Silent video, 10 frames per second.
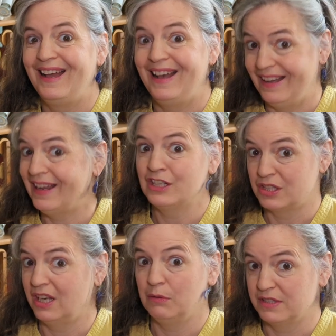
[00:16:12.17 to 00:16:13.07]
and
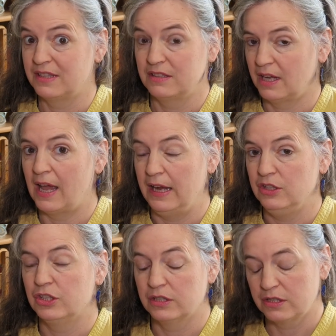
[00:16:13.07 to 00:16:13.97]
actually it was to
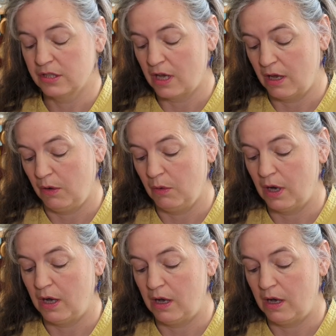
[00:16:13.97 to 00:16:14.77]
gauge, so